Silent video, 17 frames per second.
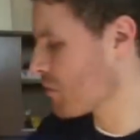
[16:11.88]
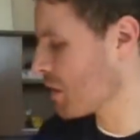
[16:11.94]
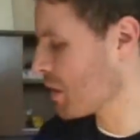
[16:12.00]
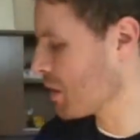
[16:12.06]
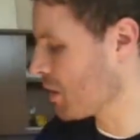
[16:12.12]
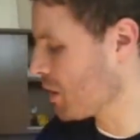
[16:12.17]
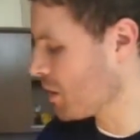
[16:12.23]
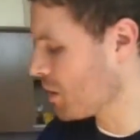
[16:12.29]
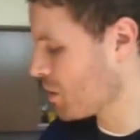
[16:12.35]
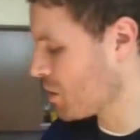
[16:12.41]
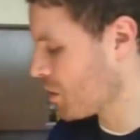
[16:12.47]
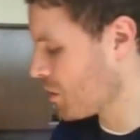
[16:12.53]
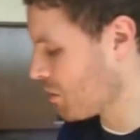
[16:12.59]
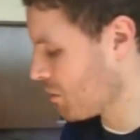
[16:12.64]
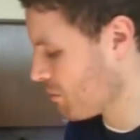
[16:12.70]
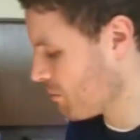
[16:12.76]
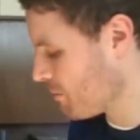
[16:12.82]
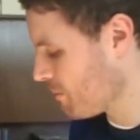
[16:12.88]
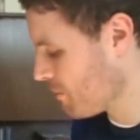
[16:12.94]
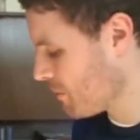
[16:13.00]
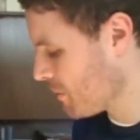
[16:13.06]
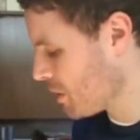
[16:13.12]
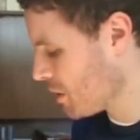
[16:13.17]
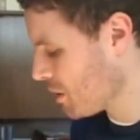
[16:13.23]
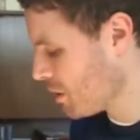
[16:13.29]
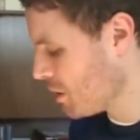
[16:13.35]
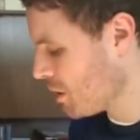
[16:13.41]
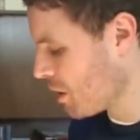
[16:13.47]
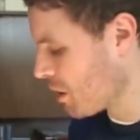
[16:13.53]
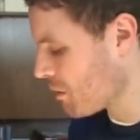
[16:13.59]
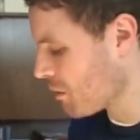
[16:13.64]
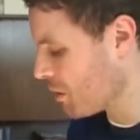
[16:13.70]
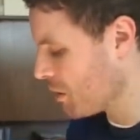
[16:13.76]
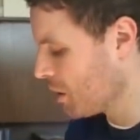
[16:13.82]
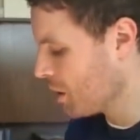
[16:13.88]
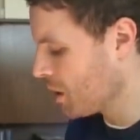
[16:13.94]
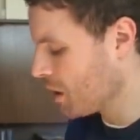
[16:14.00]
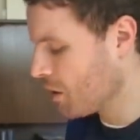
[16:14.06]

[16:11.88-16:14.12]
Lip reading: or anything. It's just, you know,